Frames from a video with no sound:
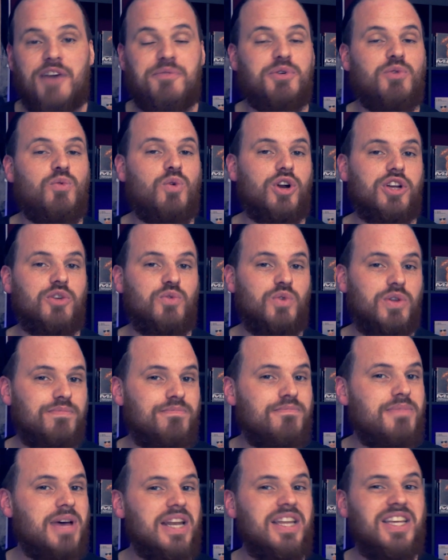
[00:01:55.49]
I've been working
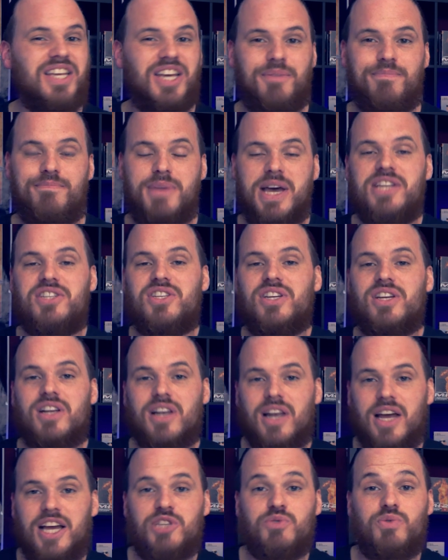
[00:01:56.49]
with many
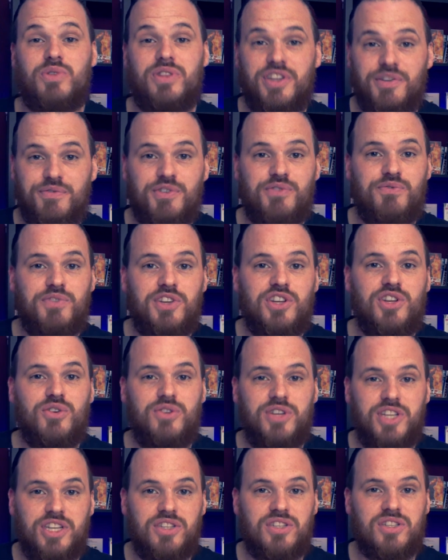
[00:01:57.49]
amazing clients with different
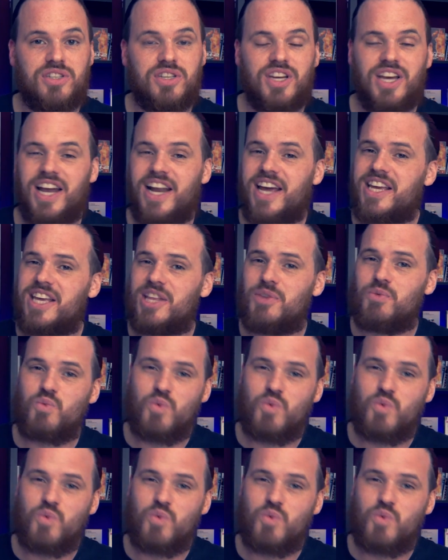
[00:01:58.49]
video needs and I